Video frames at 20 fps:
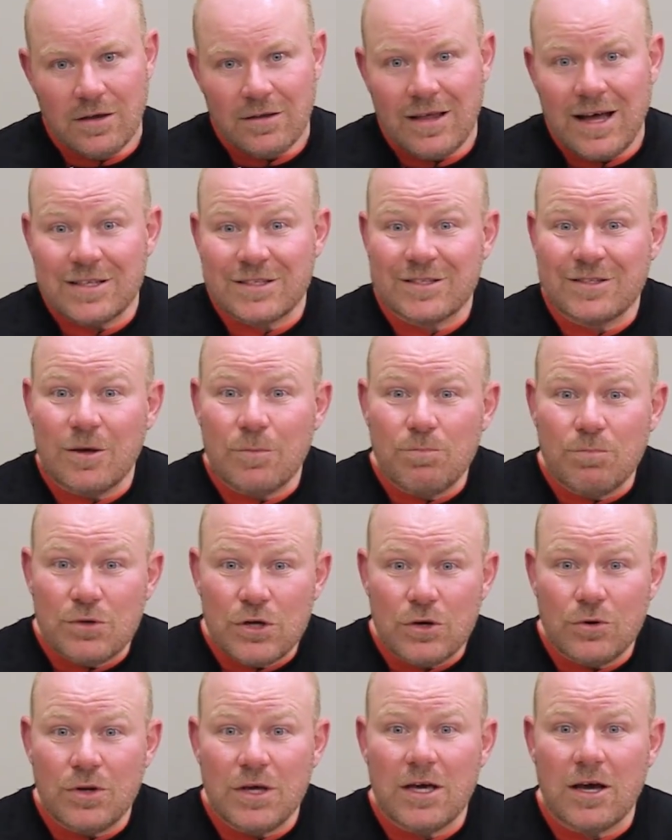That's the
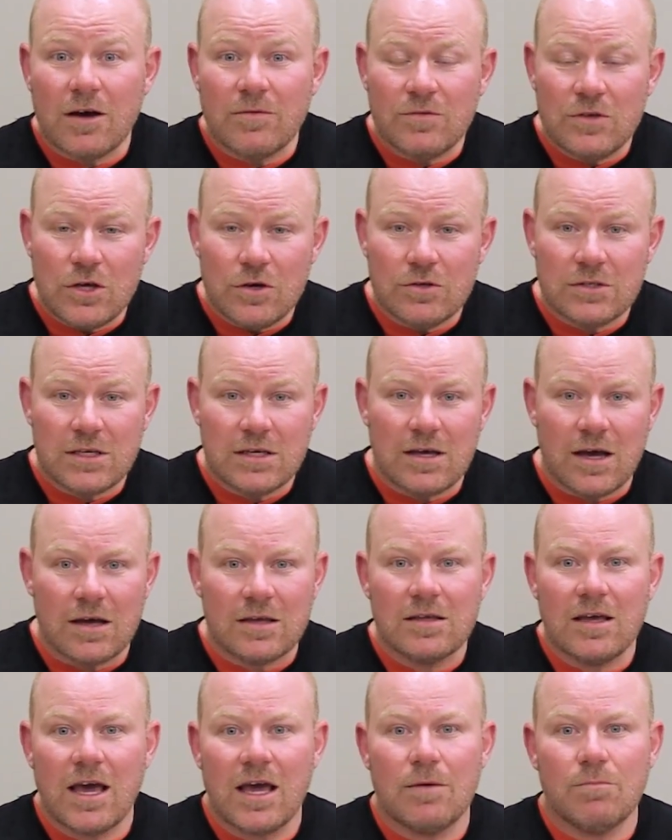beauty of using a
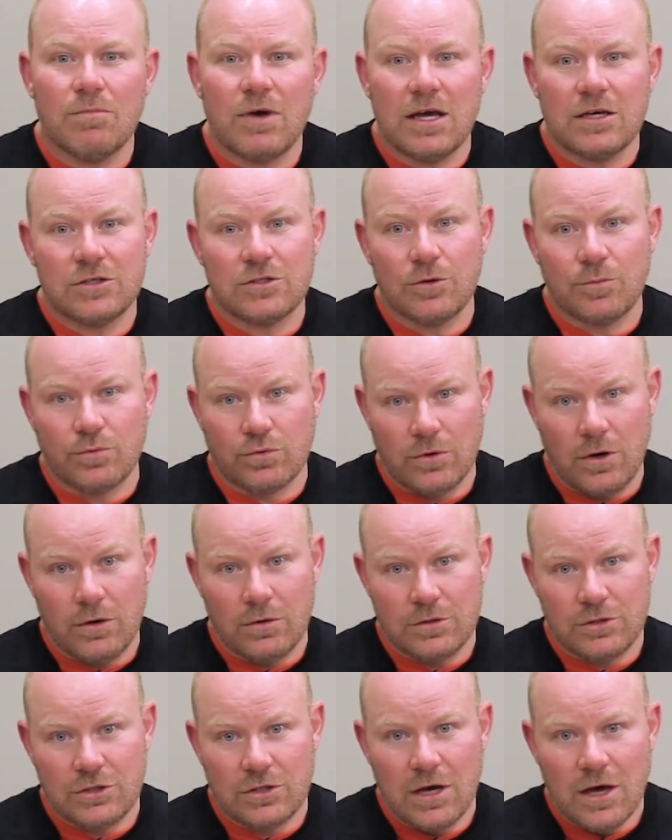game-based
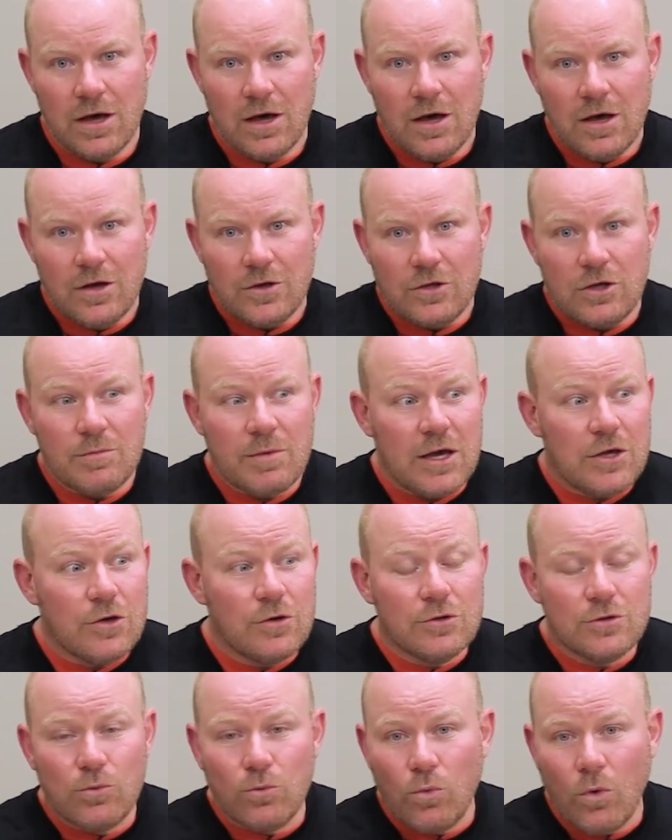approach. You may
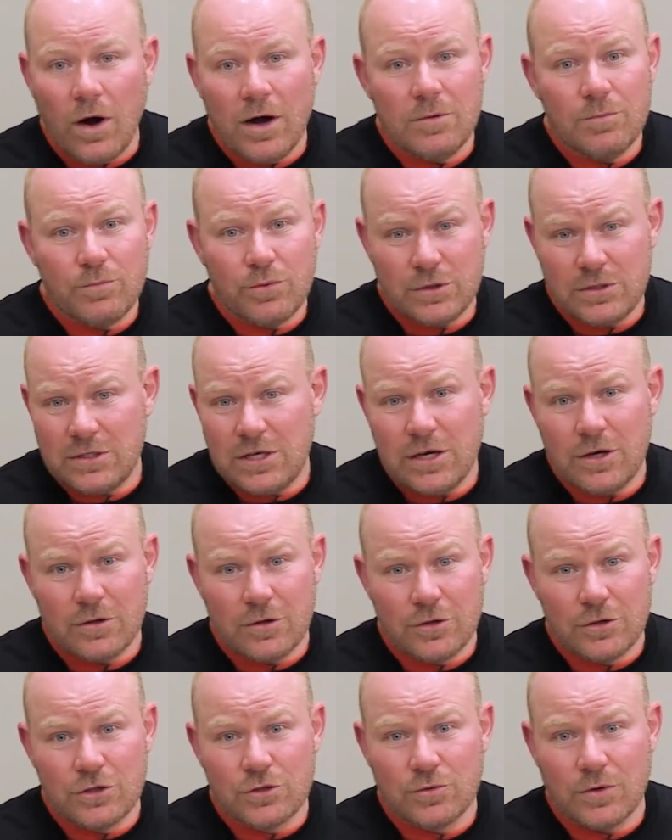use one
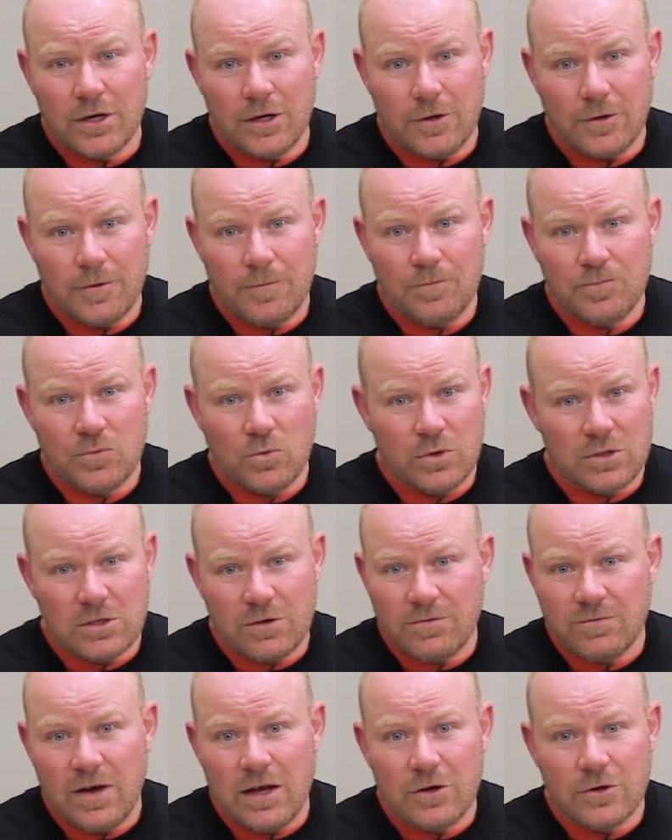particular drill with
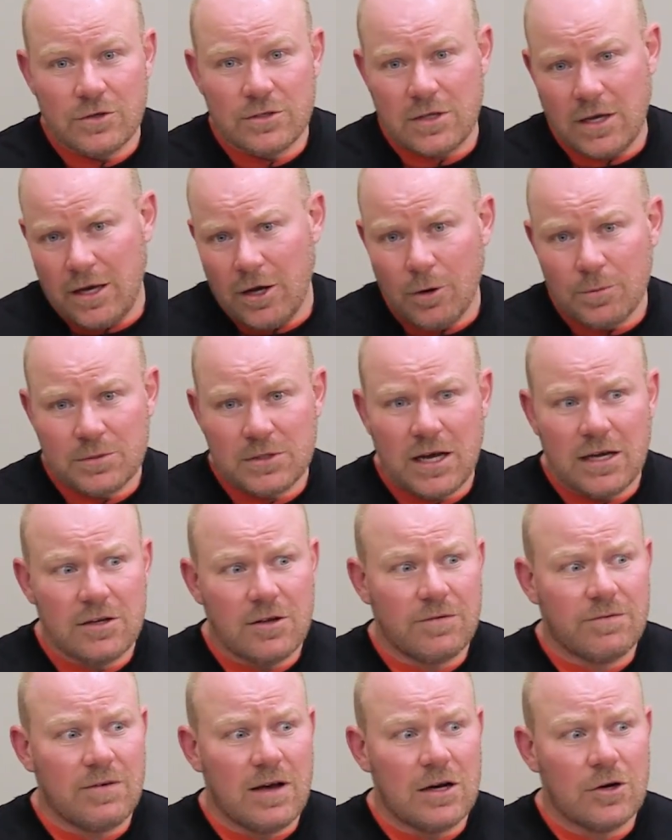defenders, a help side
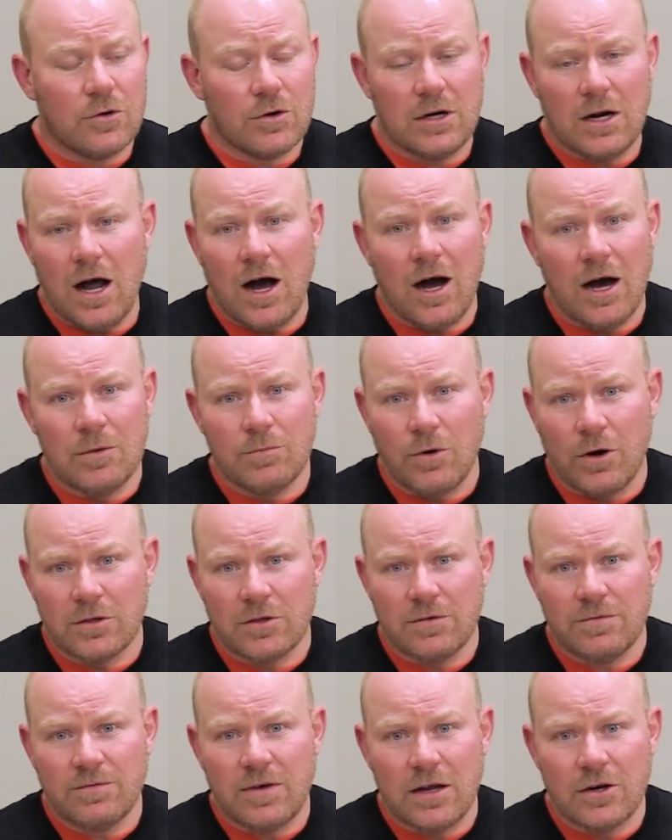defender and an on-ball
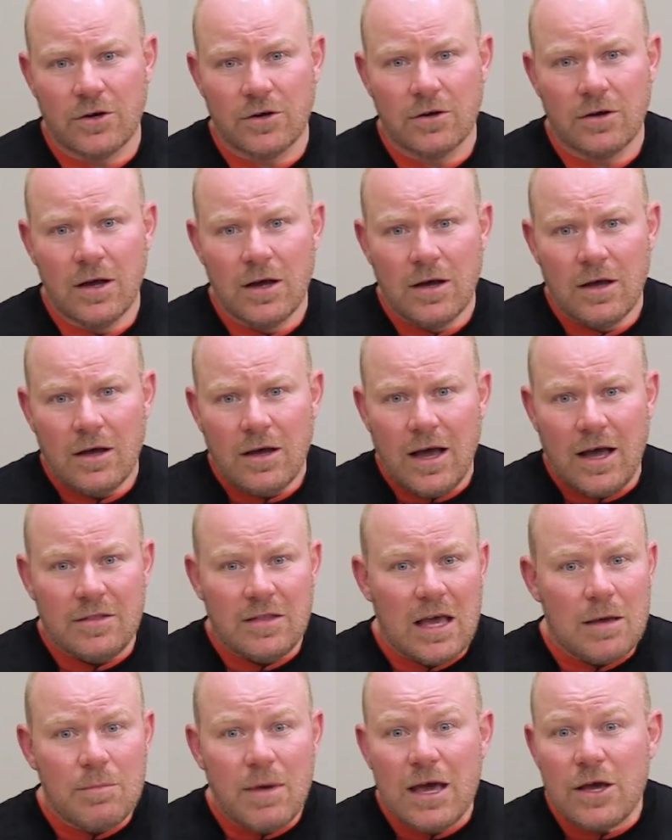defender,
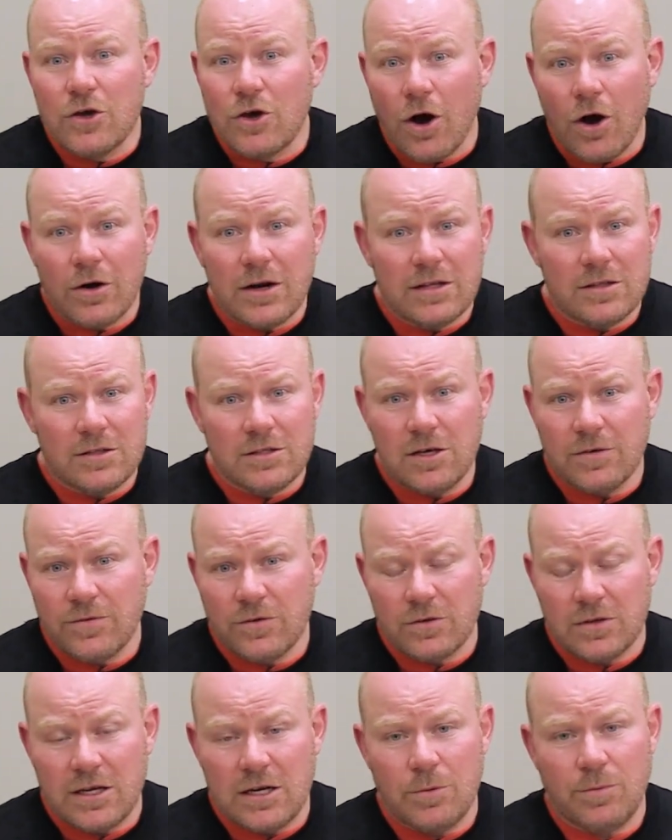and they may guard it
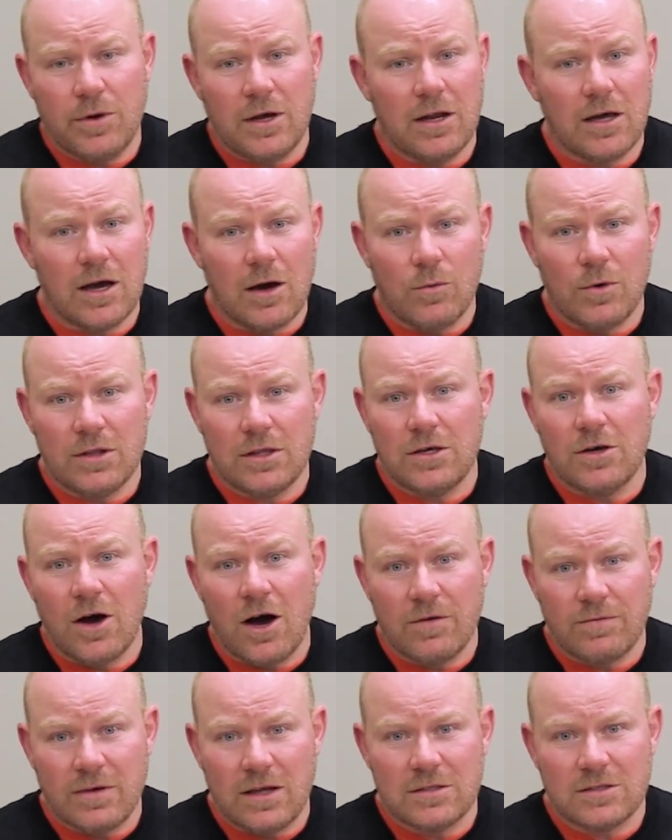differently depending on what the
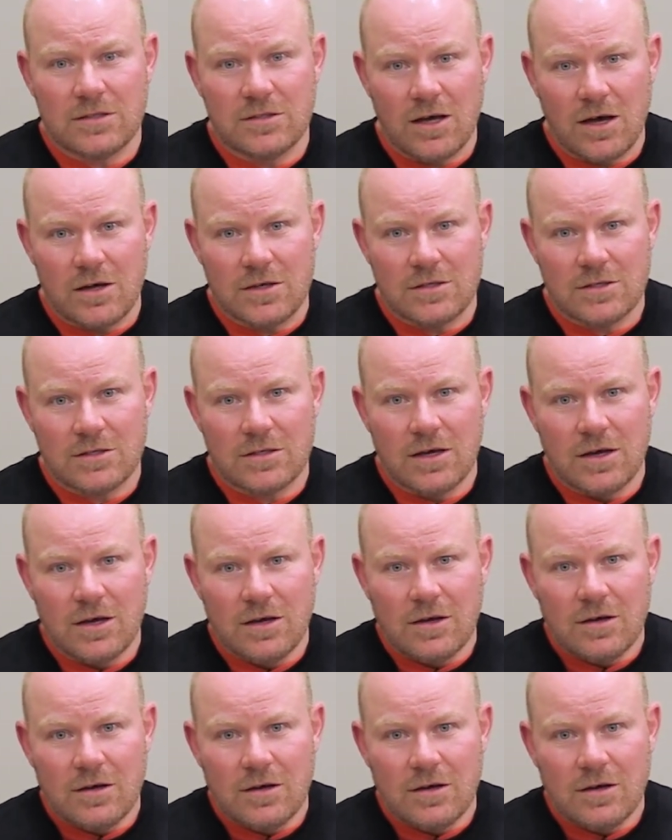offense does.